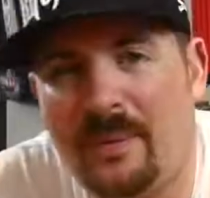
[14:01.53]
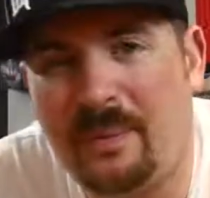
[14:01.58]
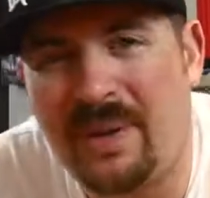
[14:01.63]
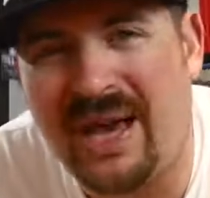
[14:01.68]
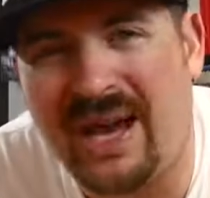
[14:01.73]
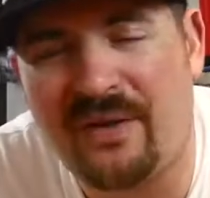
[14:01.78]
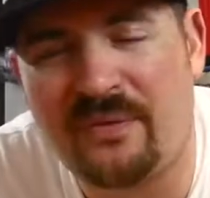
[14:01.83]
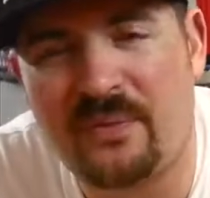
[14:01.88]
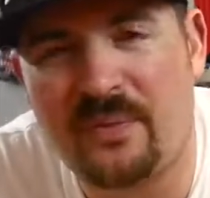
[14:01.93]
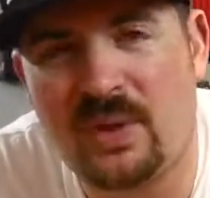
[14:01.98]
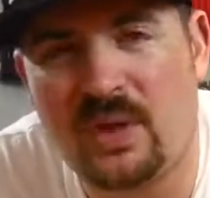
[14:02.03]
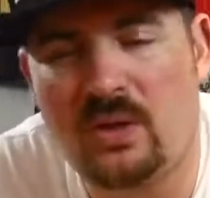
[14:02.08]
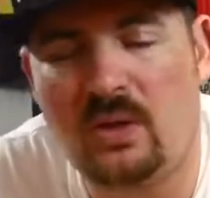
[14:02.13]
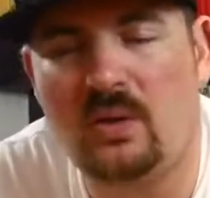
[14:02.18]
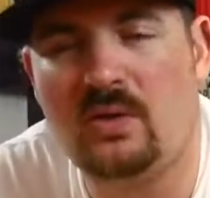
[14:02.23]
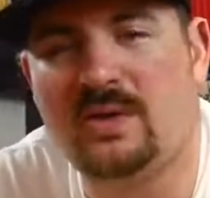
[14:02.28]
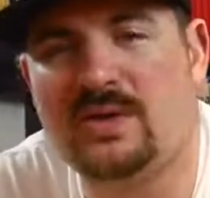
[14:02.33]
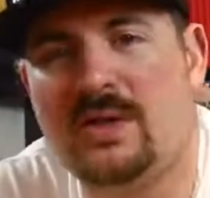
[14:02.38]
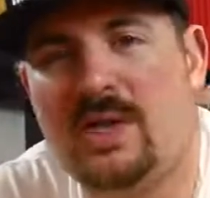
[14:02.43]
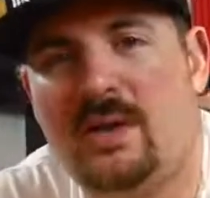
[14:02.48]
are back from the
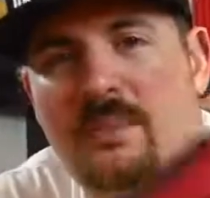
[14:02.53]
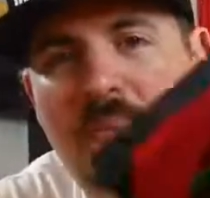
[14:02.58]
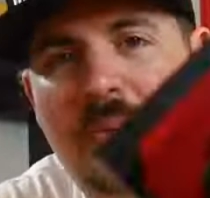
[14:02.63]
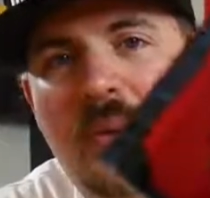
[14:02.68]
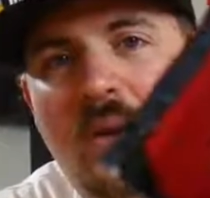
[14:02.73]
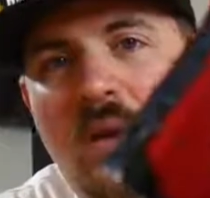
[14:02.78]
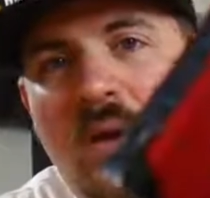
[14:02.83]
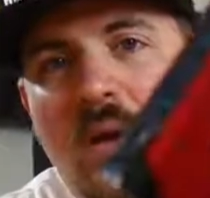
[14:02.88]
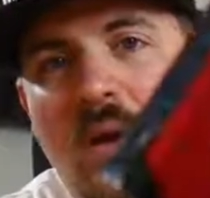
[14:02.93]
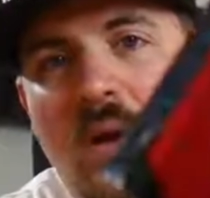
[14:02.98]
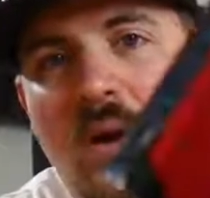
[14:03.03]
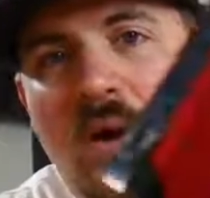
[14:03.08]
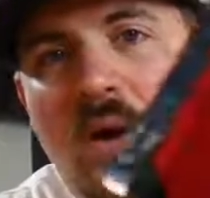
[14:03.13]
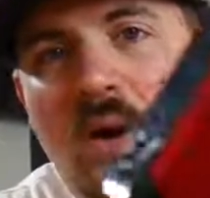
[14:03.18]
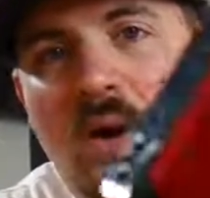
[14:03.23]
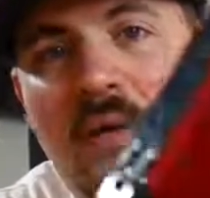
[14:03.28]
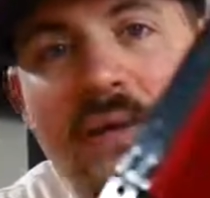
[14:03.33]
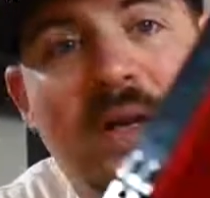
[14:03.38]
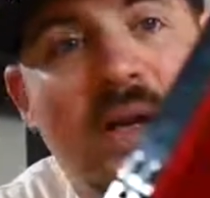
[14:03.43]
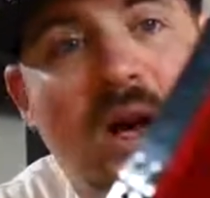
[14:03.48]
close-up
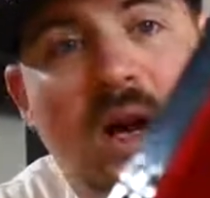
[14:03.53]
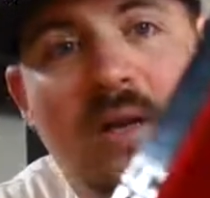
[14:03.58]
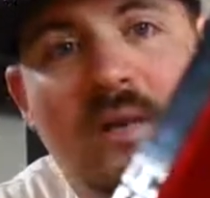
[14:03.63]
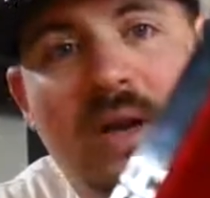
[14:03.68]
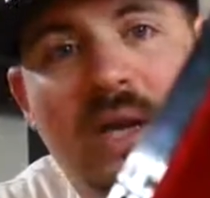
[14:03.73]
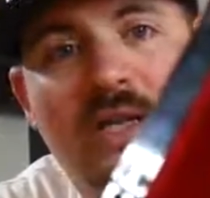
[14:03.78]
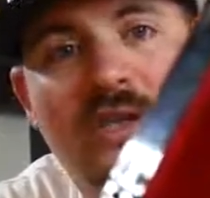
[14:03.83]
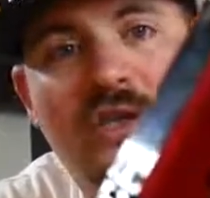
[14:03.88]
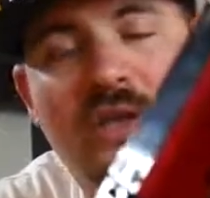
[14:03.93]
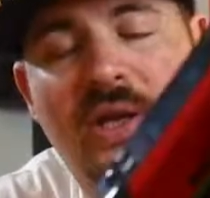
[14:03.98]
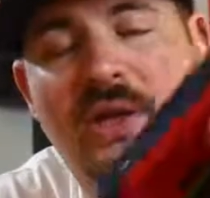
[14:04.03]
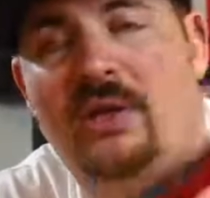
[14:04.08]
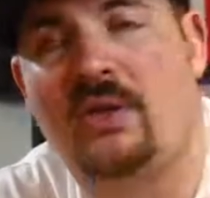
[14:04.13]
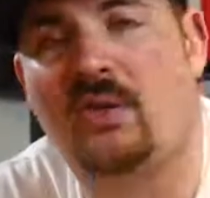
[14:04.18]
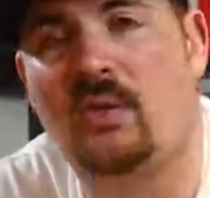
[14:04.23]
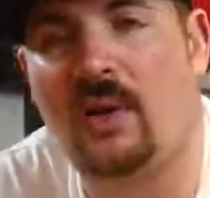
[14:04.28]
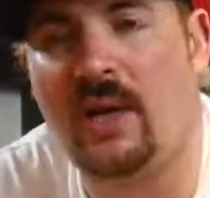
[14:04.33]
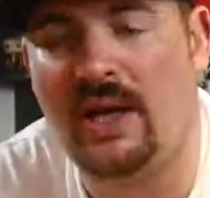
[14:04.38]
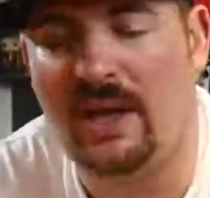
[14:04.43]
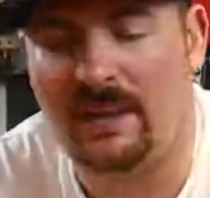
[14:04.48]
on the RX Gen
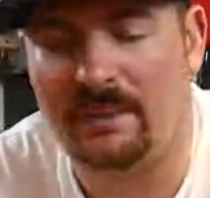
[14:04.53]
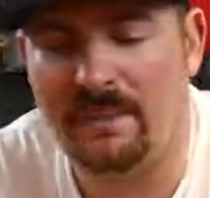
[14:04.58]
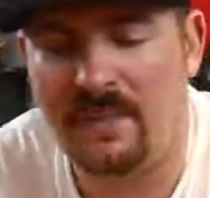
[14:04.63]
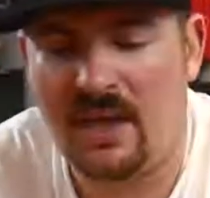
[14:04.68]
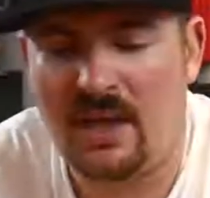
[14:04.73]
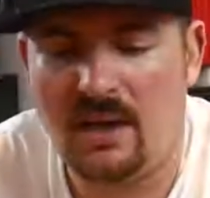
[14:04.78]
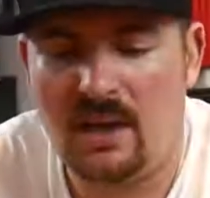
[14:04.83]
3.